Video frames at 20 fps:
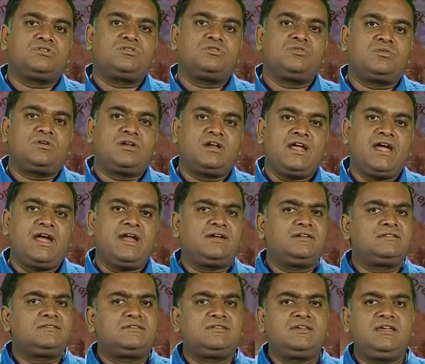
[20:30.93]
to create
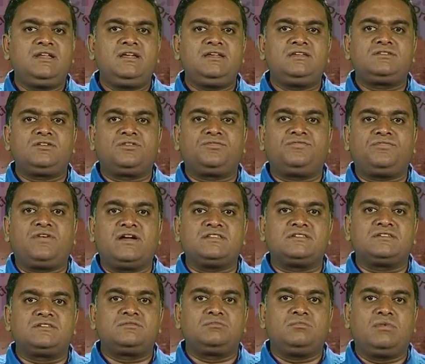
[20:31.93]
a series of funds,